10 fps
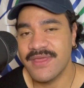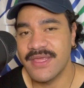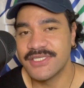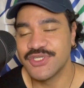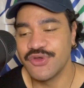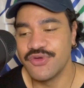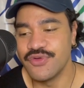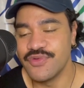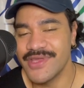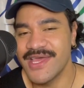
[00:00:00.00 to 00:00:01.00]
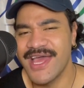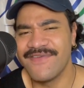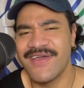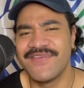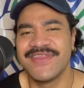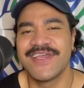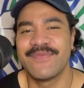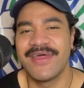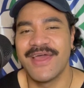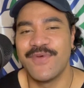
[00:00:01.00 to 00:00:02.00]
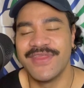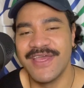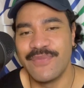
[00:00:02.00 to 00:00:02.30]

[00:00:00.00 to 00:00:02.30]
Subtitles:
So yeah, have a think about that one there.